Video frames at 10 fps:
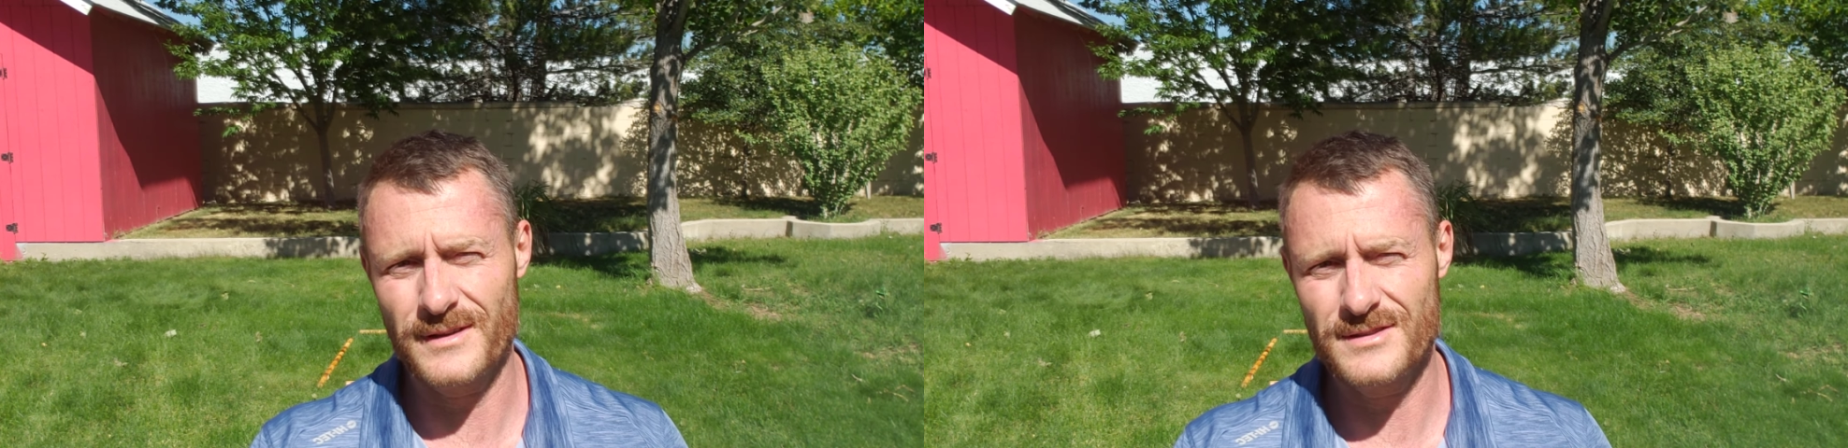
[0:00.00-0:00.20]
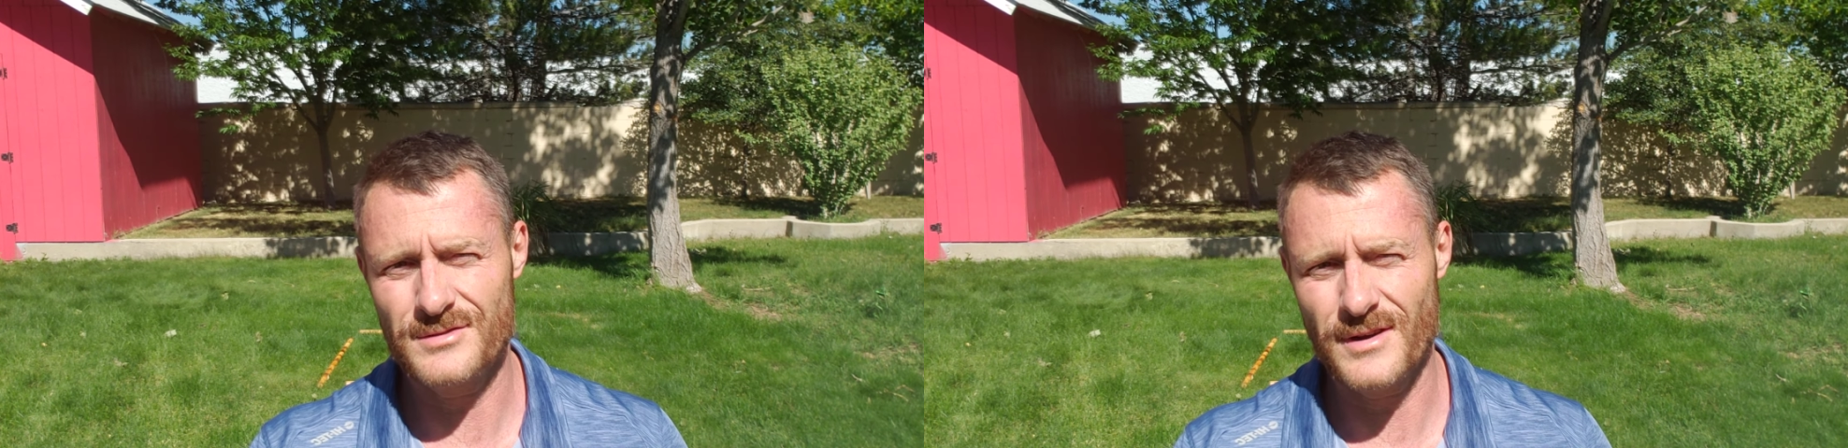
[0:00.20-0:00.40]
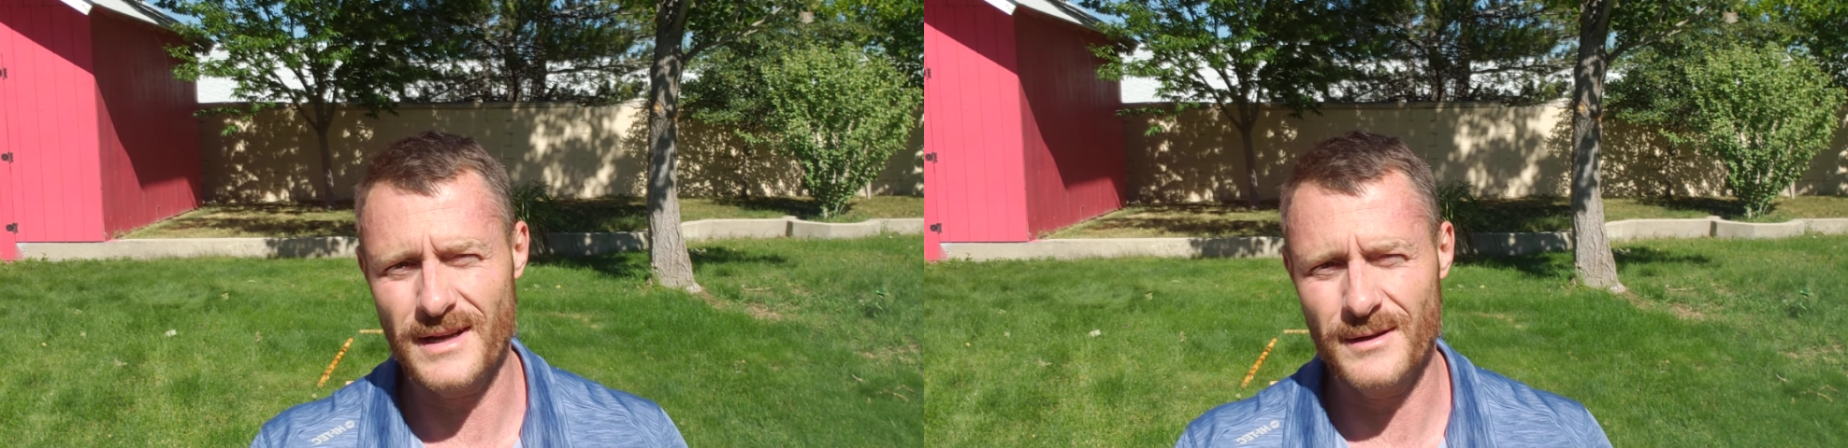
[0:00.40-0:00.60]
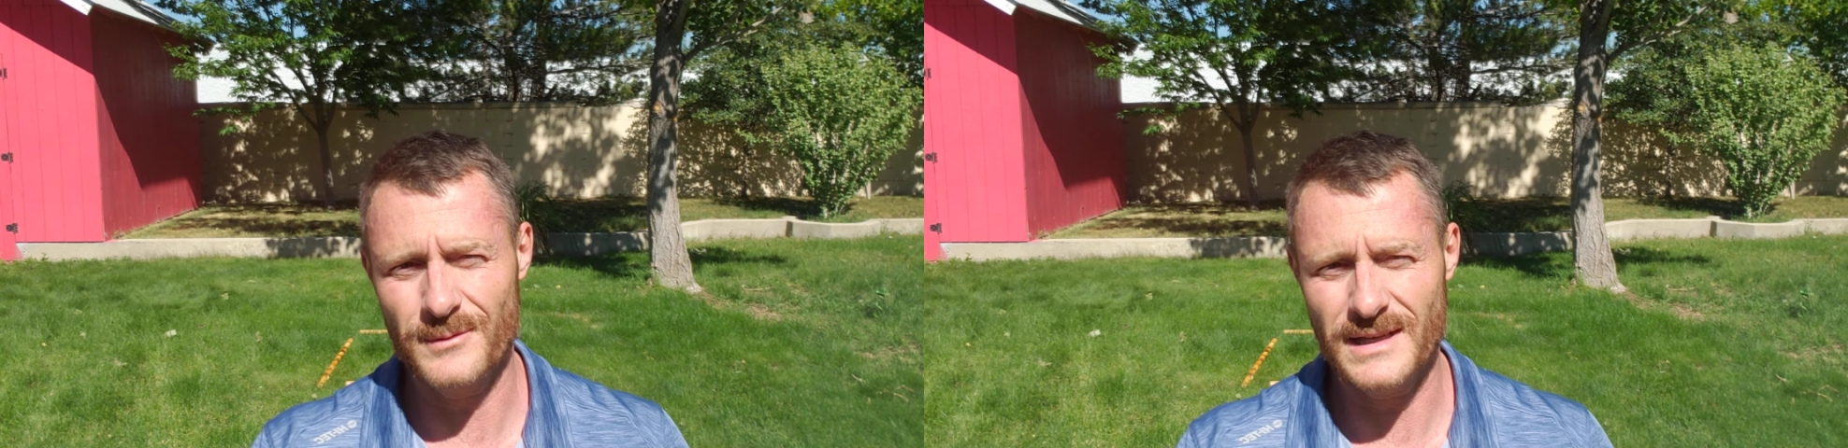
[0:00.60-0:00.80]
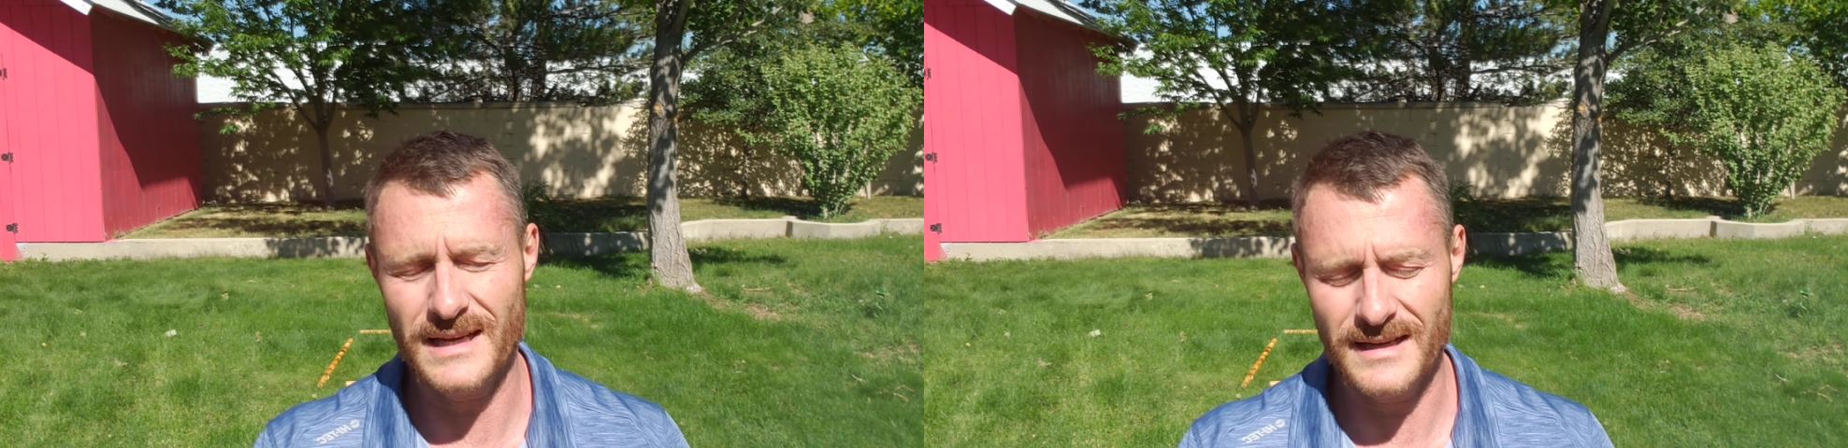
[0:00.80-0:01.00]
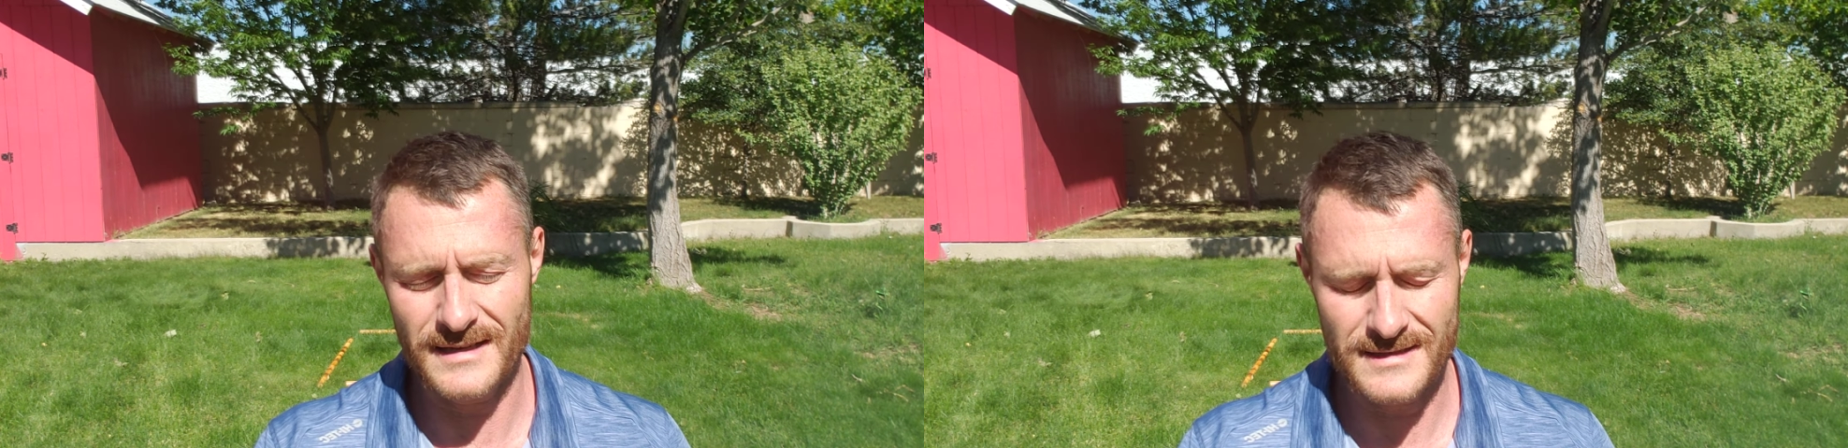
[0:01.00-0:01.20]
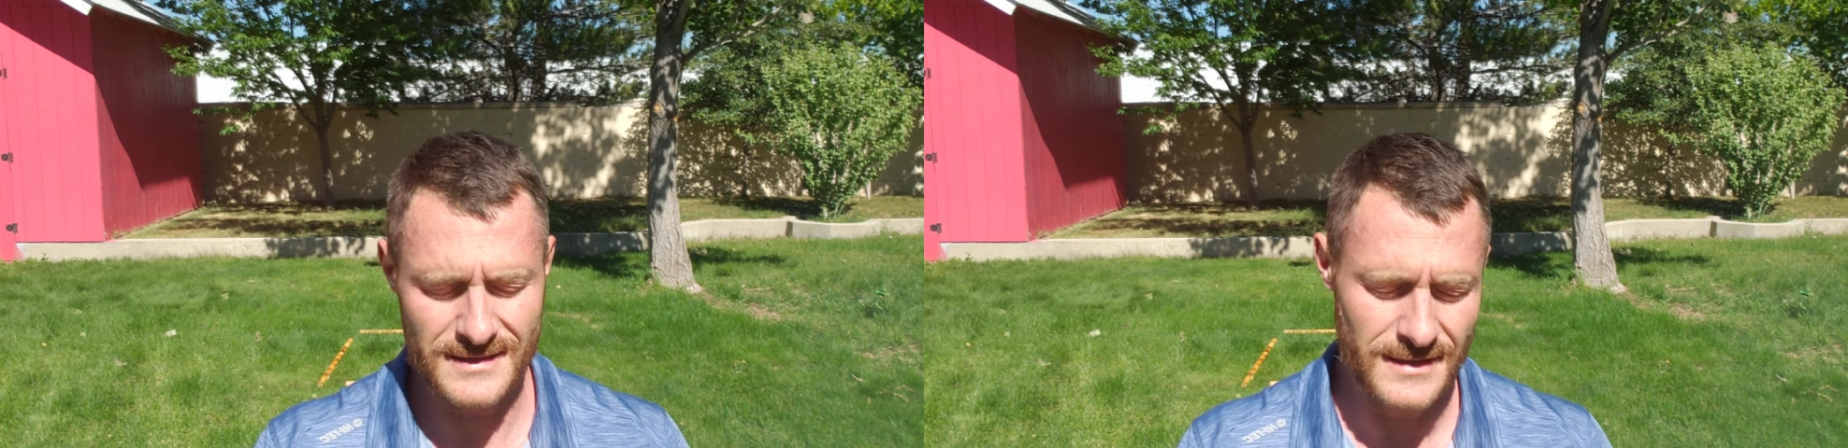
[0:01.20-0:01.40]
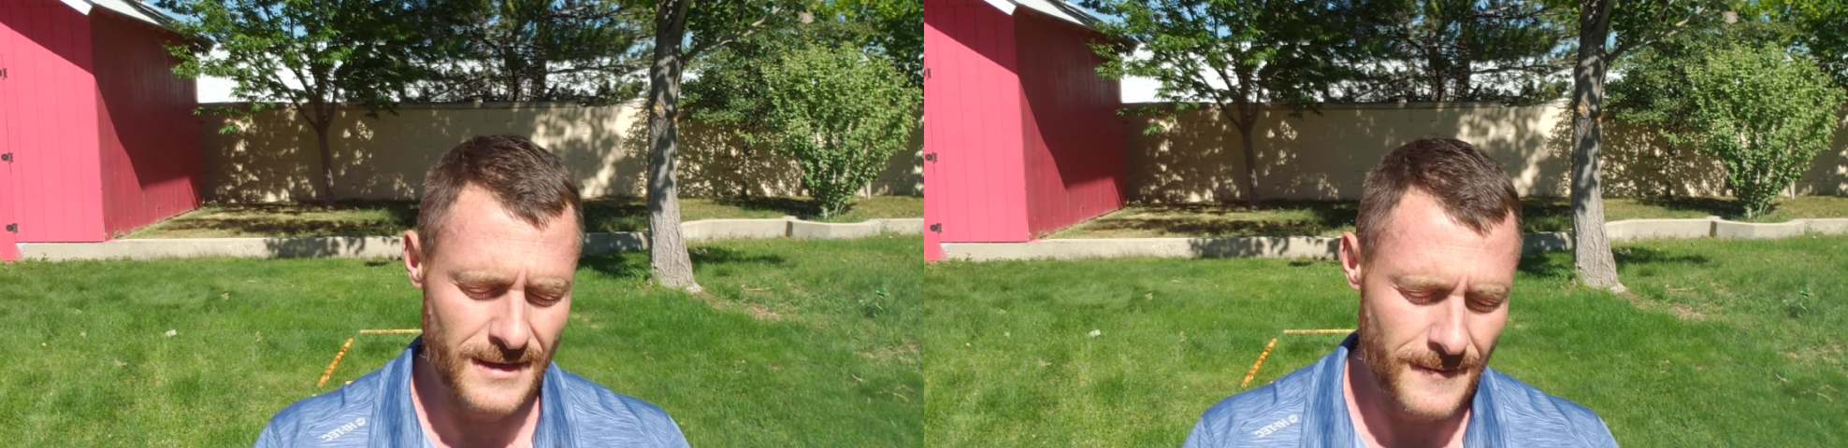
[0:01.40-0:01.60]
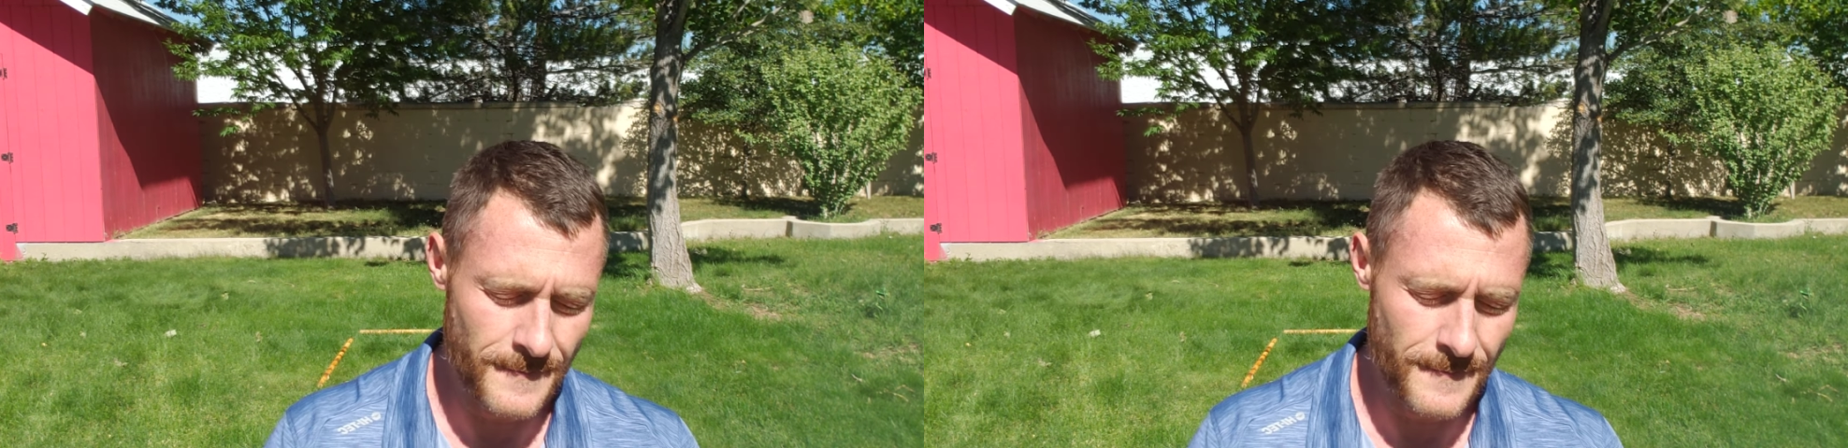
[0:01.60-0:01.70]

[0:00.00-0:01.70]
and striking with the hands.